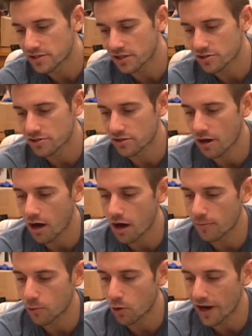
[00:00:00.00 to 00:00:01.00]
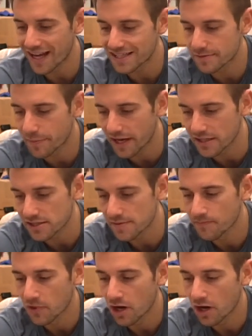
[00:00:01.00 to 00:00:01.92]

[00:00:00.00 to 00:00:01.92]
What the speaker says: such as Calm or Headspace?